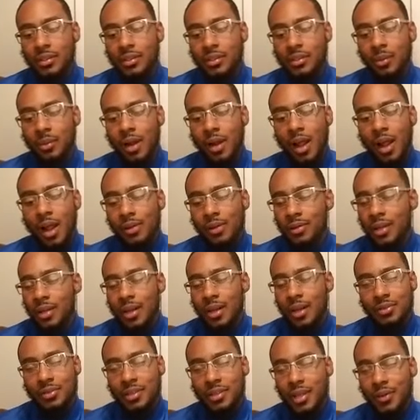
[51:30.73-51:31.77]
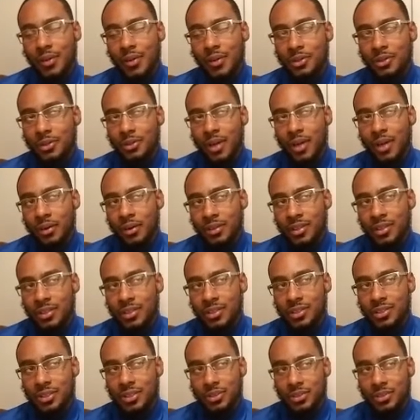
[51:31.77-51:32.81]
but I don't think I want to do hourly
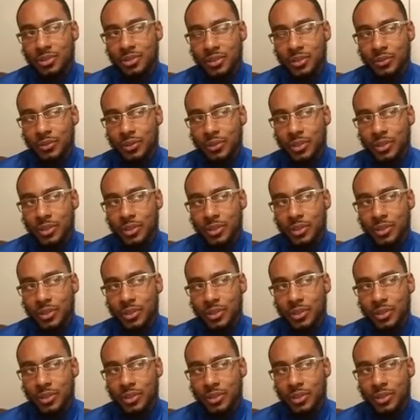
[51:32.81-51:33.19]
consulting with